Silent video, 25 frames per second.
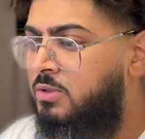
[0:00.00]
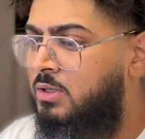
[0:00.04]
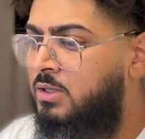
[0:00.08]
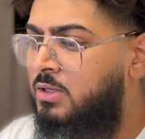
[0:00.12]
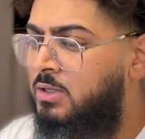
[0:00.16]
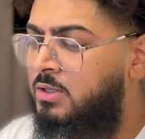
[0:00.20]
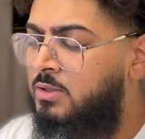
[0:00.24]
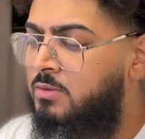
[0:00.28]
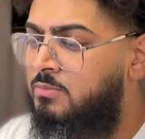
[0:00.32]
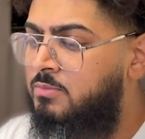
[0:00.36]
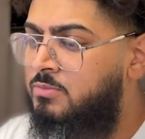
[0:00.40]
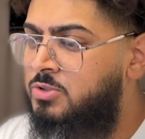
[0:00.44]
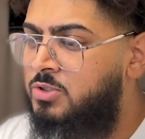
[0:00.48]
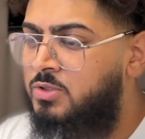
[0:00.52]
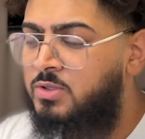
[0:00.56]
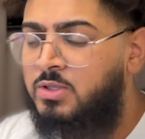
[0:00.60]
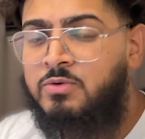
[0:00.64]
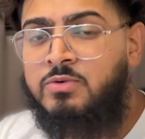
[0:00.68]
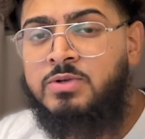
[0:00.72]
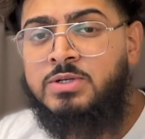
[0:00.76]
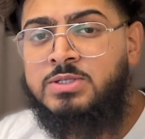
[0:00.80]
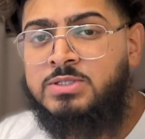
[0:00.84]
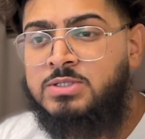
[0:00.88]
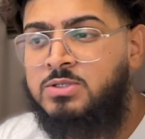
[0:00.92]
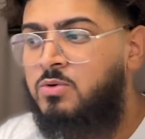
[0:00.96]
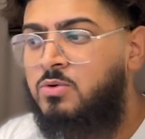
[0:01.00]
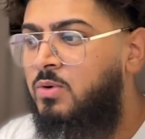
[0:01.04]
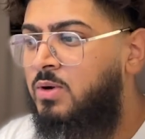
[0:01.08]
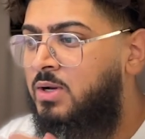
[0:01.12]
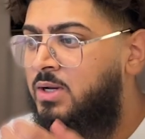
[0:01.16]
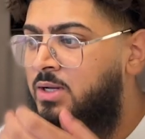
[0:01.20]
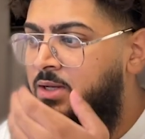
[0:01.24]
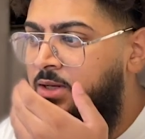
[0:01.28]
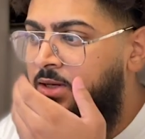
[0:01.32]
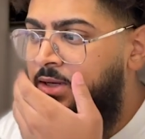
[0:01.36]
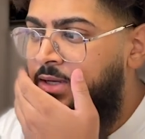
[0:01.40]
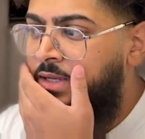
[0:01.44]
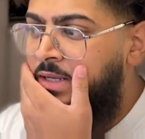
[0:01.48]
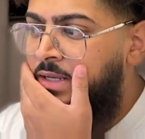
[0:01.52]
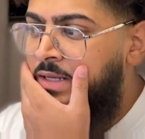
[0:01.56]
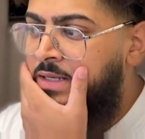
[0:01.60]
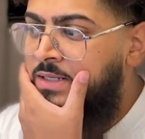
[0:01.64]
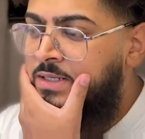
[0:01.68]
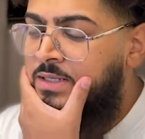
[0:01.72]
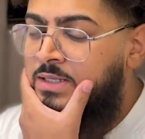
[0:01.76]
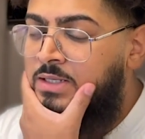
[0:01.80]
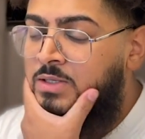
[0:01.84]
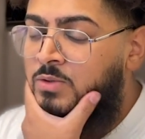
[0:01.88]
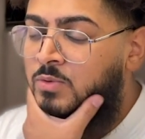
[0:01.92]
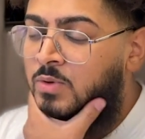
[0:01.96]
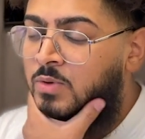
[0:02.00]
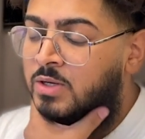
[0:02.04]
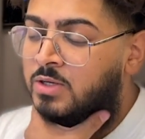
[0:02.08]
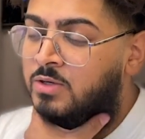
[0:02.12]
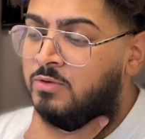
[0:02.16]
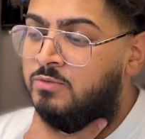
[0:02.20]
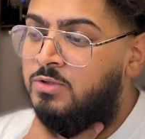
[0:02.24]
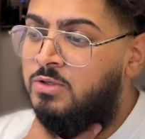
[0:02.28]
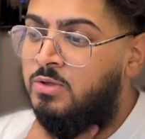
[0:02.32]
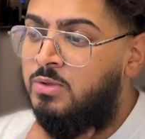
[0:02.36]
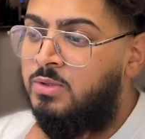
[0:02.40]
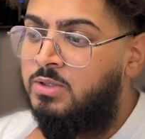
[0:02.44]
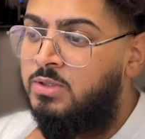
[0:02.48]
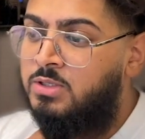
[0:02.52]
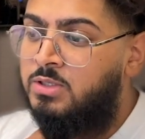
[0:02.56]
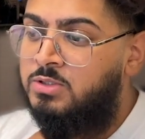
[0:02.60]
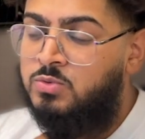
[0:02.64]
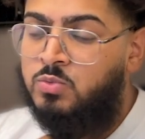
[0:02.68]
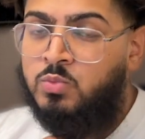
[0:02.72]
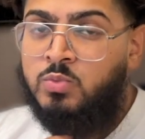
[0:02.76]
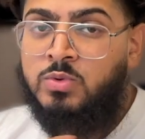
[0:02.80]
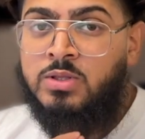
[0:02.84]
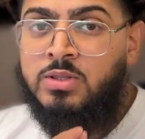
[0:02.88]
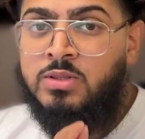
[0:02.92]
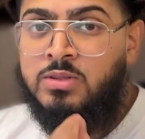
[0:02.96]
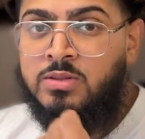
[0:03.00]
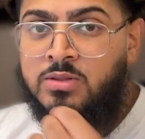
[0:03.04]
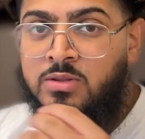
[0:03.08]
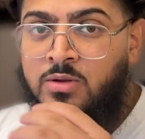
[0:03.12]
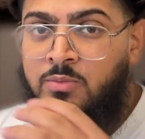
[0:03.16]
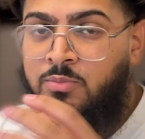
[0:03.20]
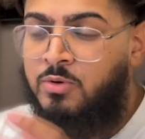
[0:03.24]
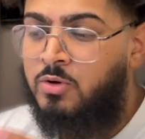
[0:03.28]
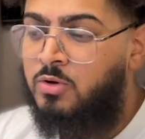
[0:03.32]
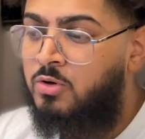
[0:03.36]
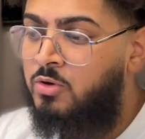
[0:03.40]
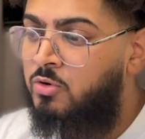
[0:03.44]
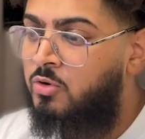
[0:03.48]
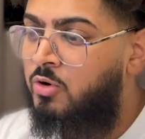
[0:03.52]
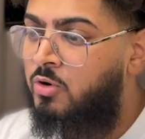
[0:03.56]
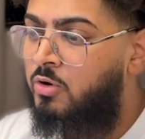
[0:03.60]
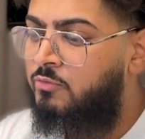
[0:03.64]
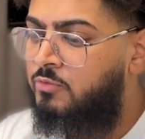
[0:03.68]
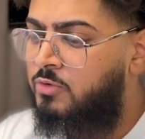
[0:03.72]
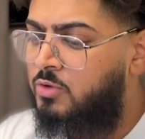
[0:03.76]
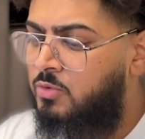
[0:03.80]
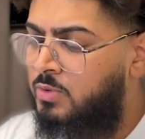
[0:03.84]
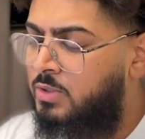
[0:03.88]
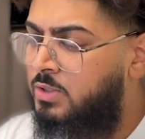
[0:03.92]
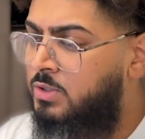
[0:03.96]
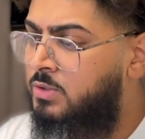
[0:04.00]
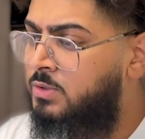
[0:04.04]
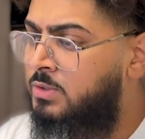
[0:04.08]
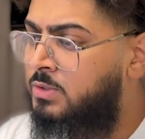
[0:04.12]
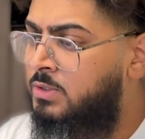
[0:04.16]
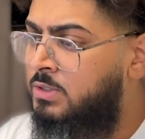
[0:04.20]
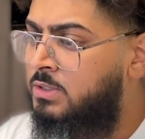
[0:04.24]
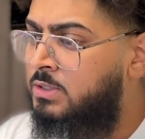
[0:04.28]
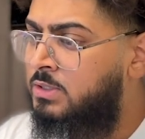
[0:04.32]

So there is quite a neat way of doing this with Apollo GraphQL.